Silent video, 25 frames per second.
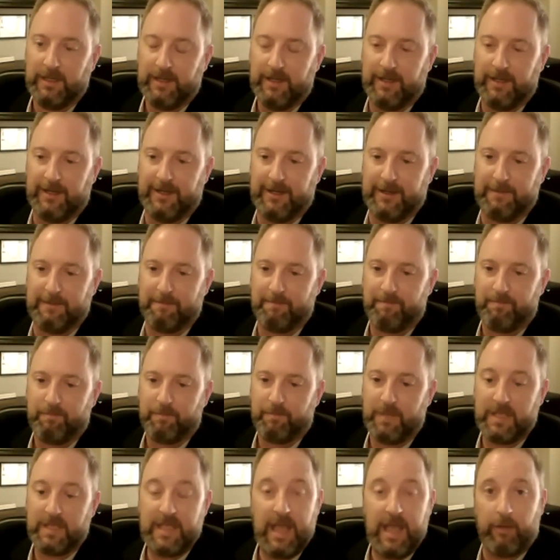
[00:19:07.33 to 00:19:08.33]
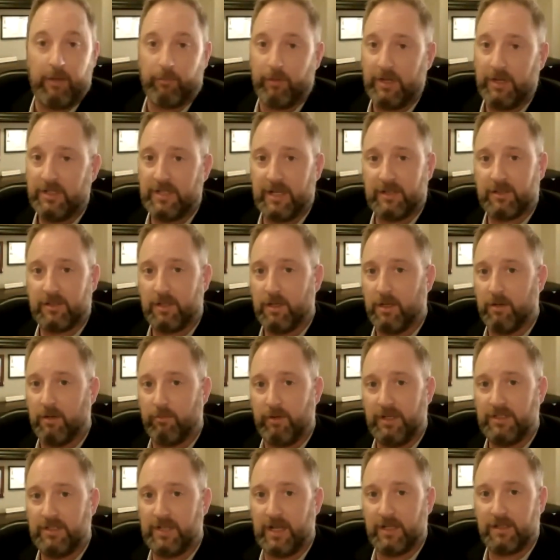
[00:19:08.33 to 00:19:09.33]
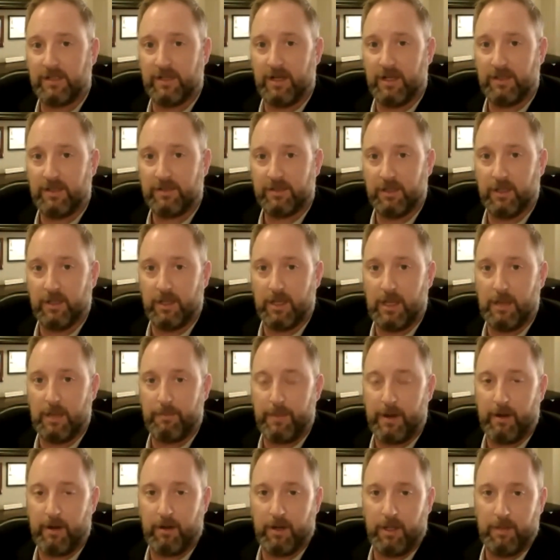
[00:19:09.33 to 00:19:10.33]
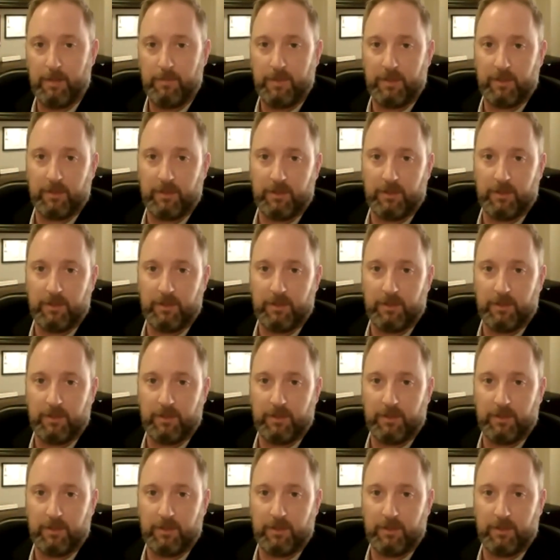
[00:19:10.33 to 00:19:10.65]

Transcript: But yeah, reach out to us at Paradigm.